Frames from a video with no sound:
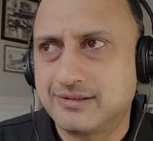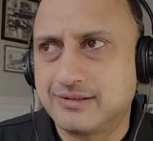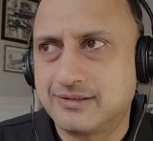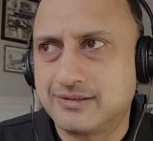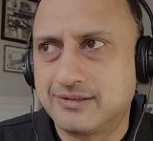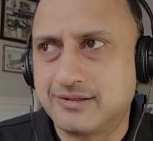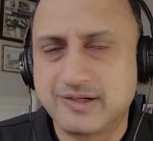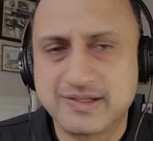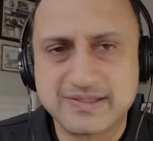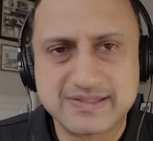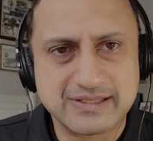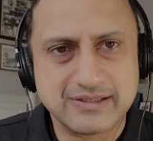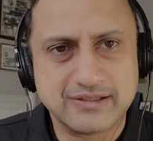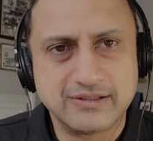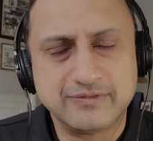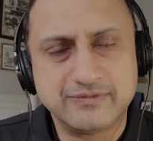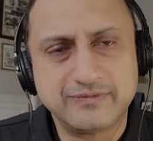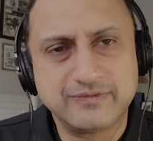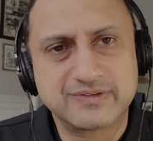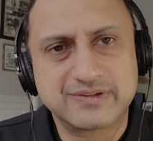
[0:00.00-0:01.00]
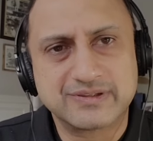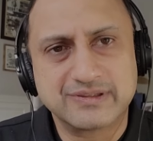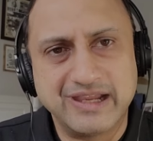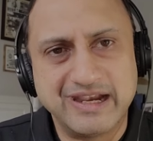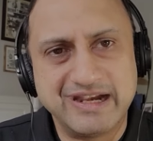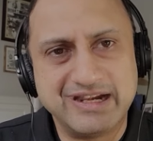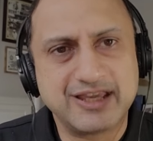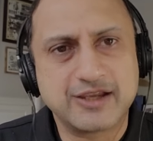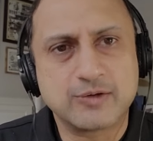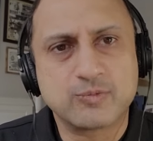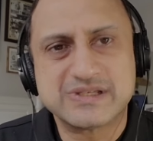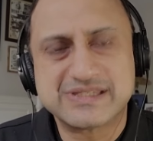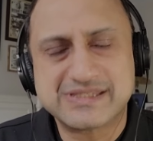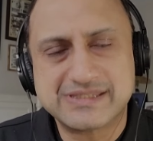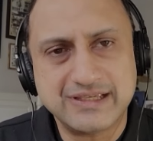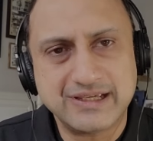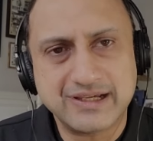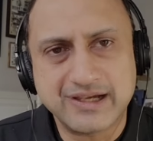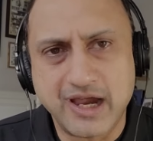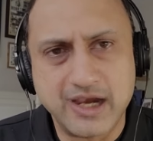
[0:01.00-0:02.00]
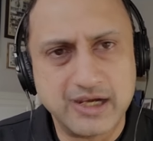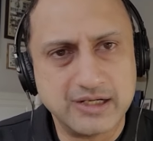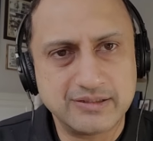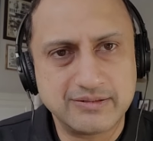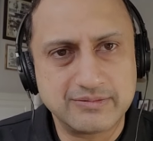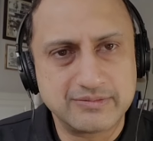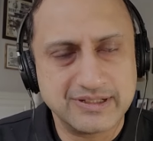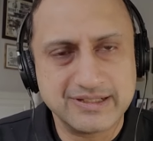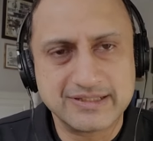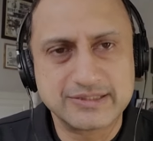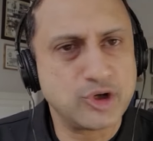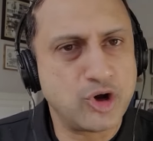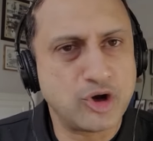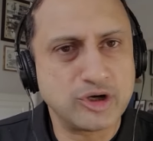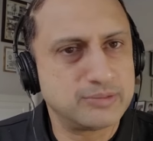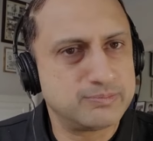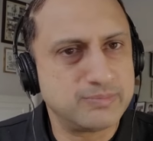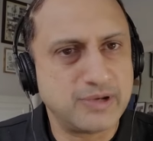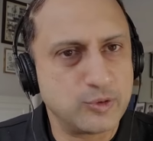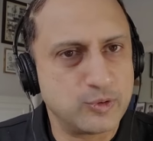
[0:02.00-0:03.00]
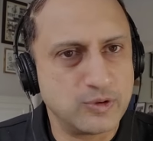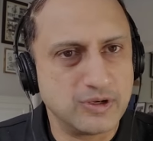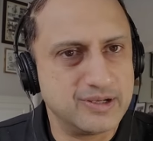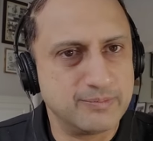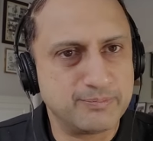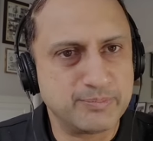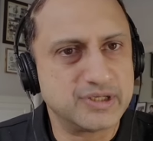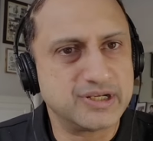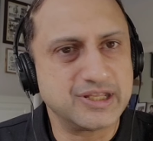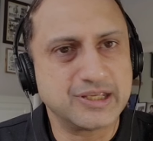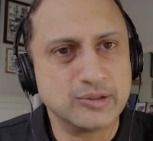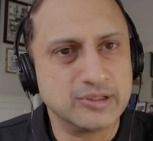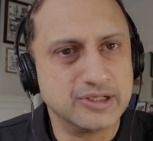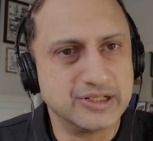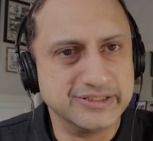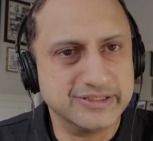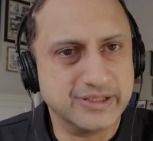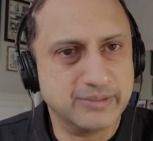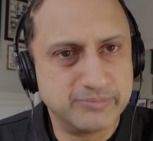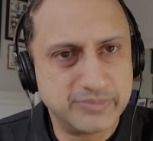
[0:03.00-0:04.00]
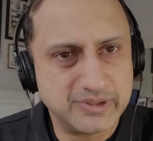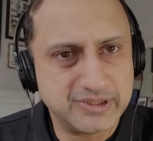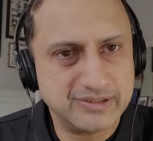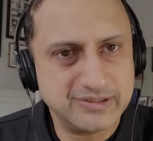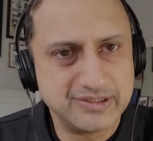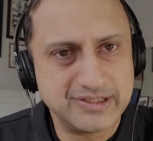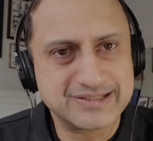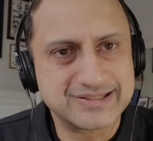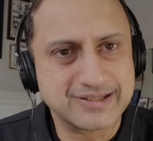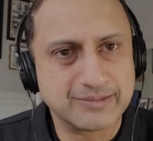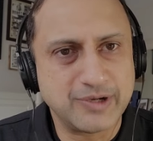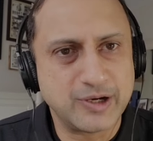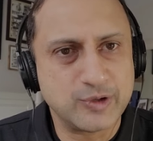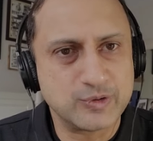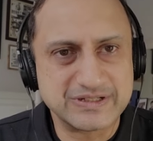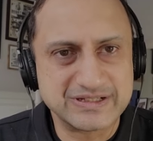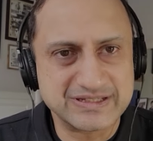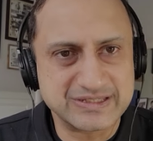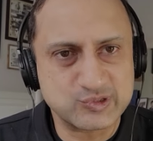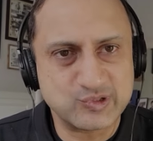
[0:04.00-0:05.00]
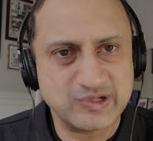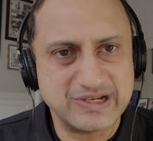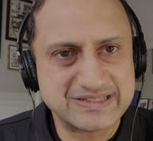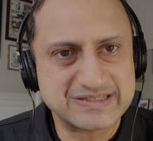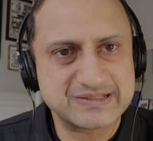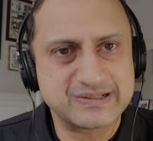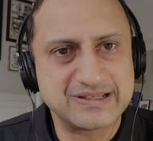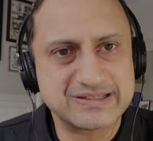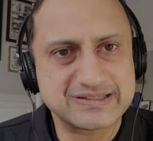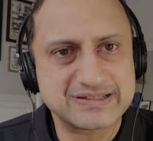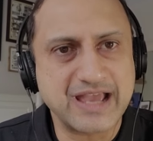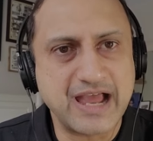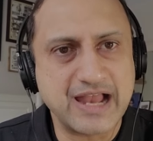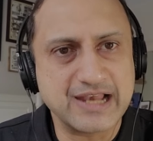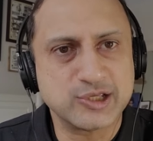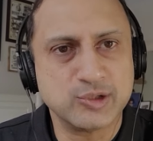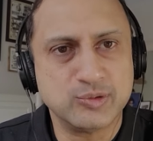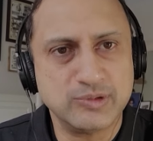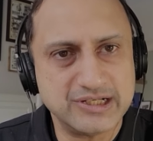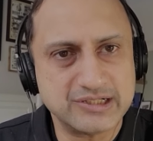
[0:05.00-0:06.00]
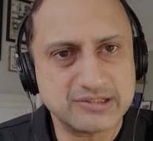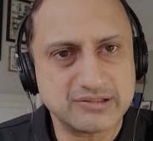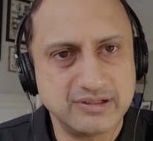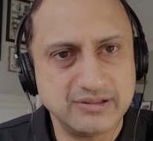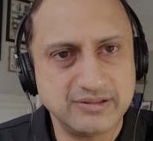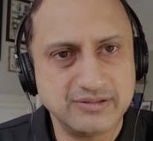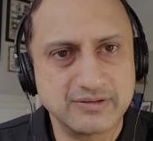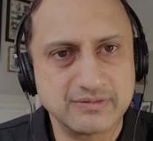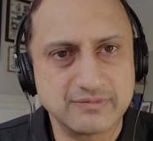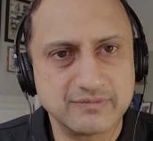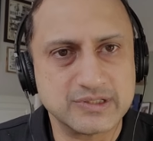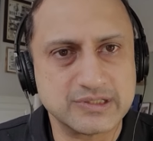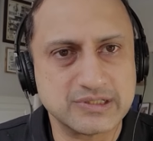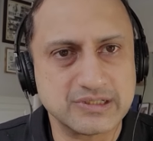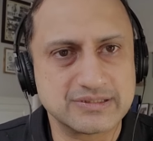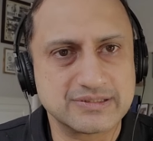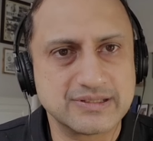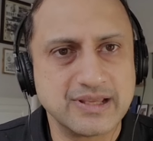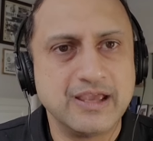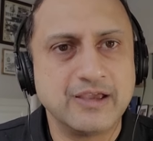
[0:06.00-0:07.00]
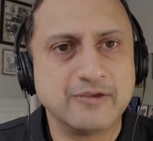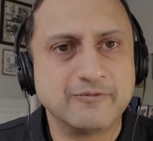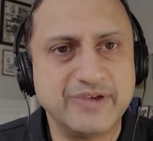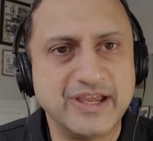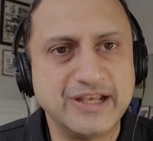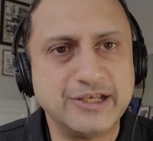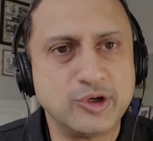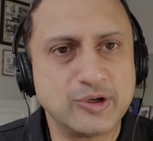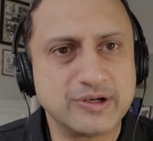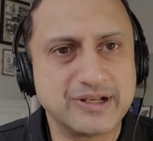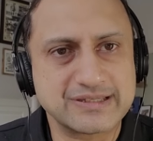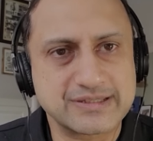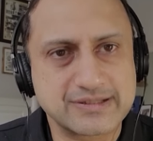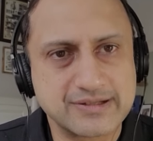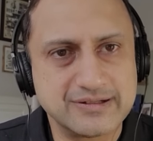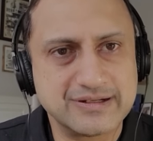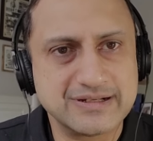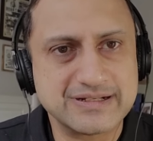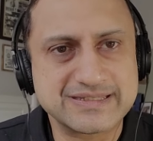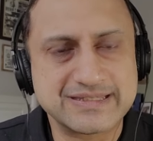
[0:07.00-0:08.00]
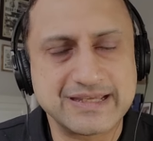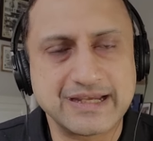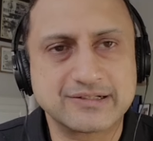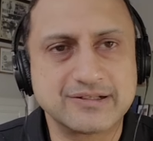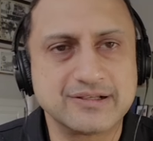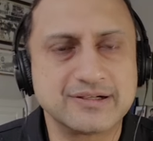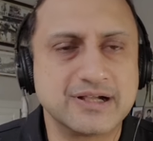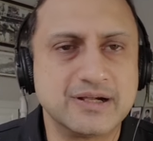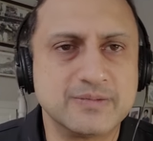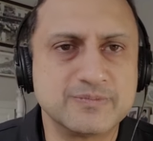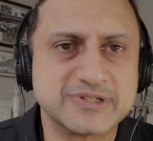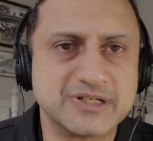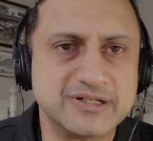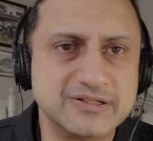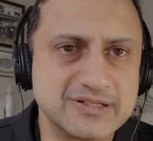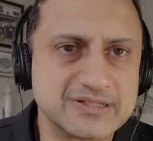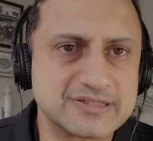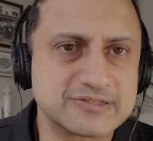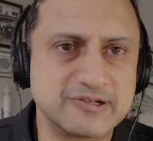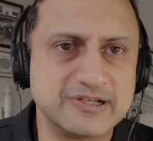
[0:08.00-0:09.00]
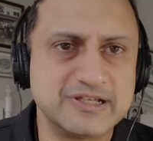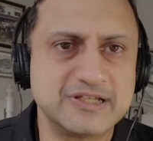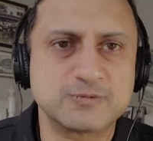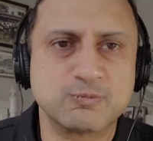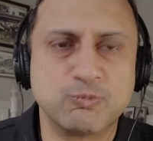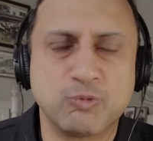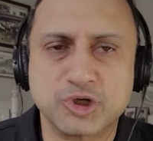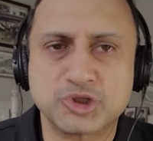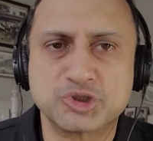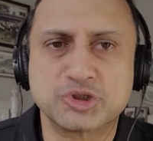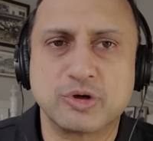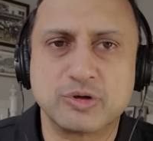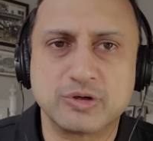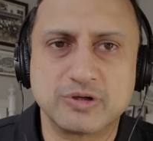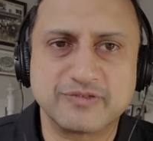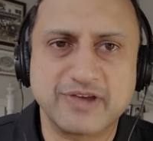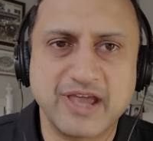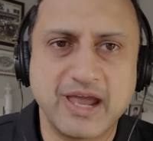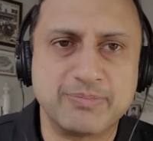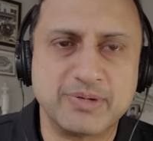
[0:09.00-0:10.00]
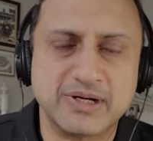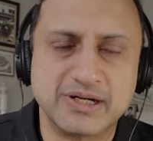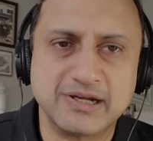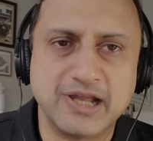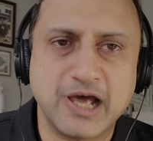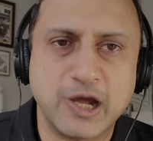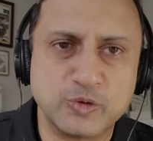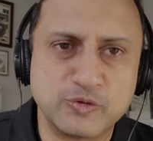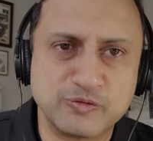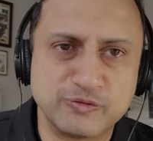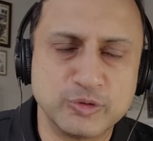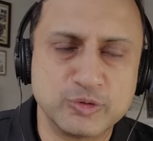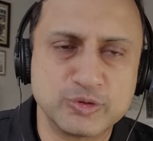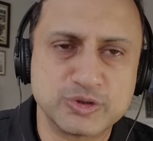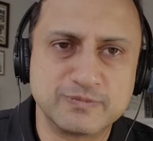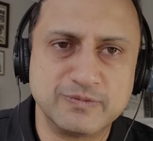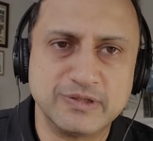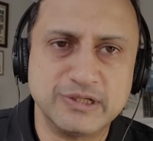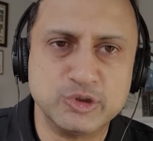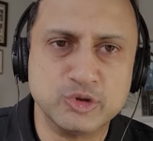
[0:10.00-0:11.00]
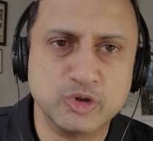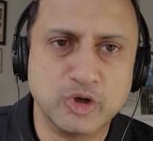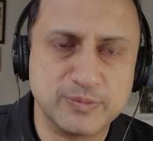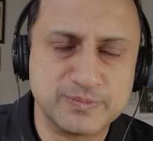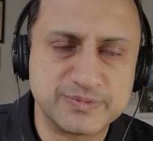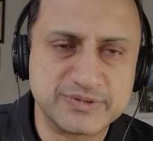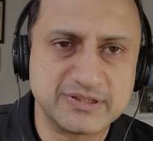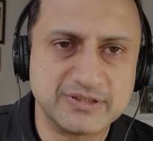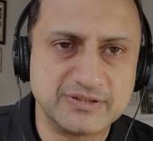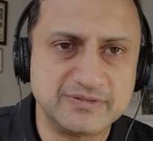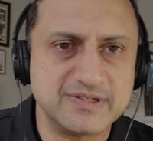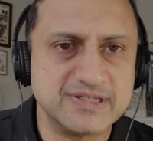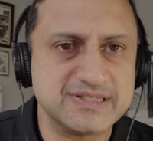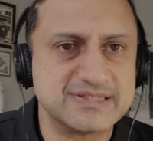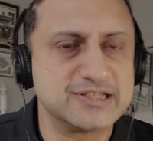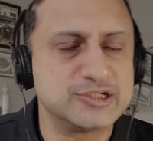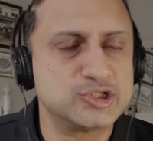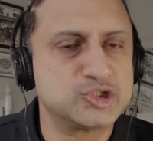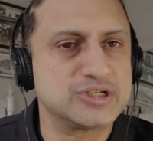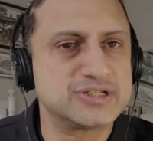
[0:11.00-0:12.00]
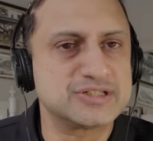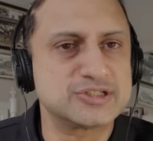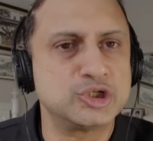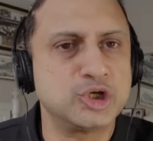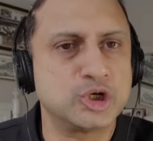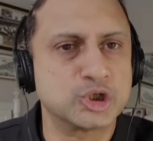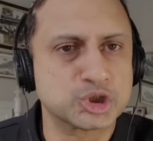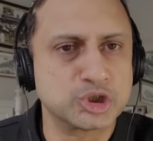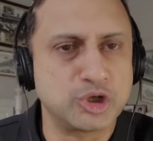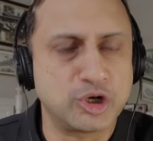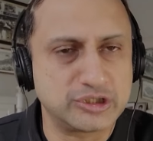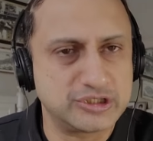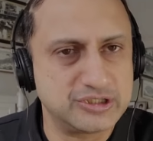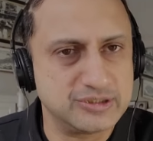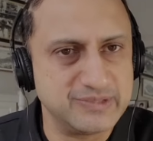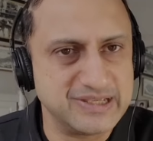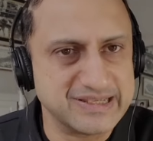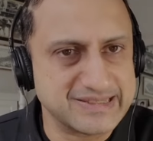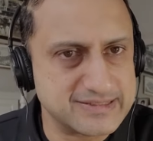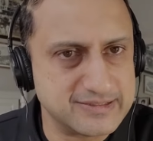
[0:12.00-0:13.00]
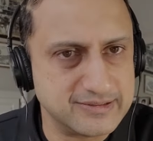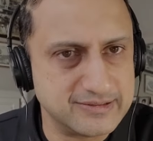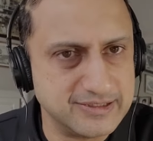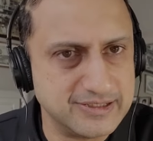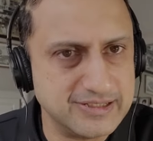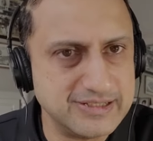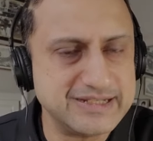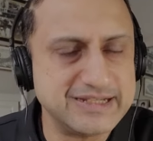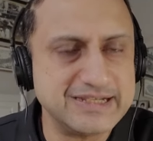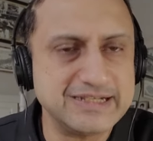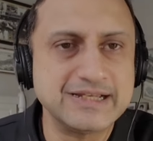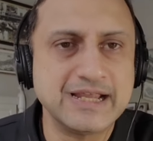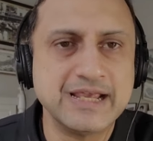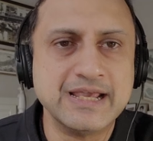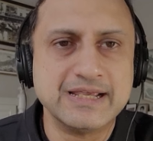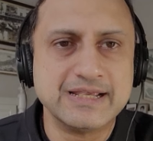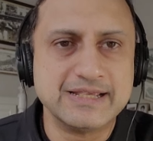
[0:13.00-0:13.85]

Uh, reserves adequacy can't is not about a particular number. It's about a stress test calculation, which is when your external sector comes under stress, what sort of capital outflows will you observe? Is it just your short-term external debt?